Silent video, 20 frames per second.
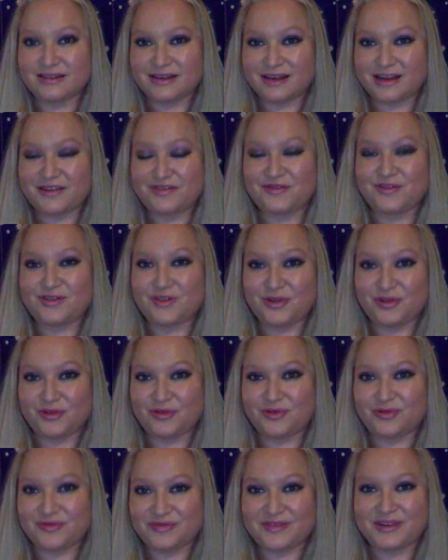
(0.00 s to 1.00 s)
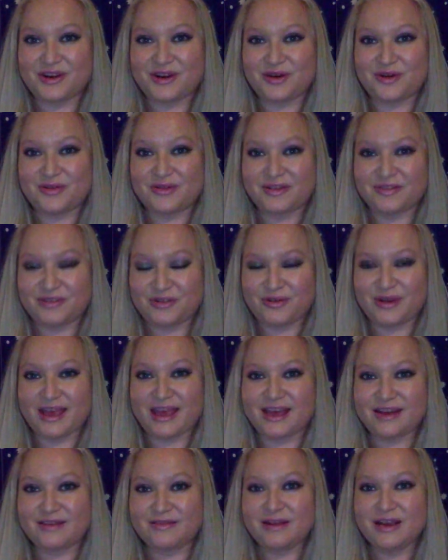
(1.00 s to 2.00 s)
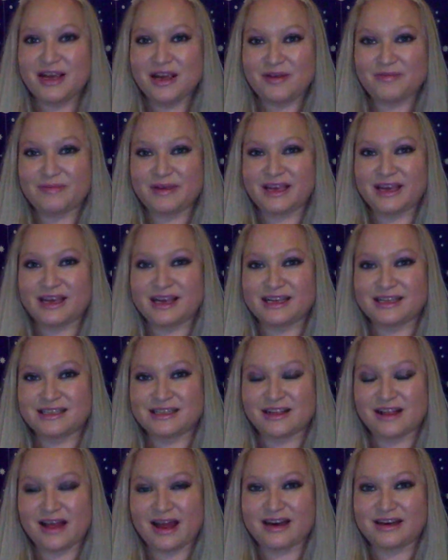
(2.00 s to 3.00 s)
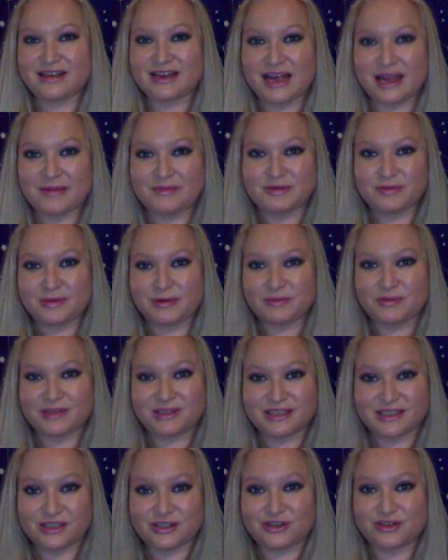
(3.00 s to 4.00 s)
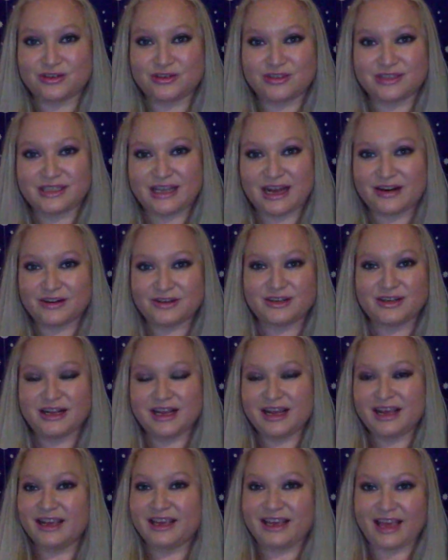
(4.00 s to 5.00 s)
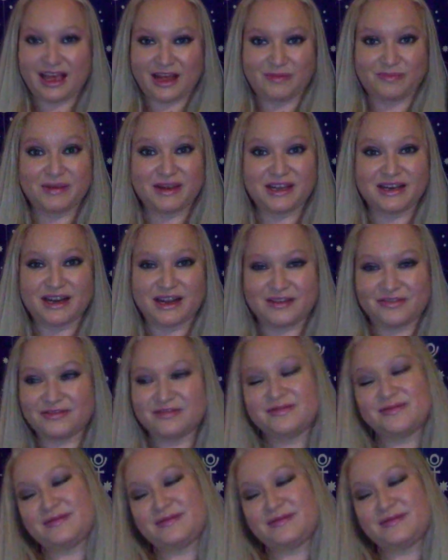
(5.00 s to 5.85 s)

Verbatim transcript: If you can, because a lot of times people's internal Saturn can be enough.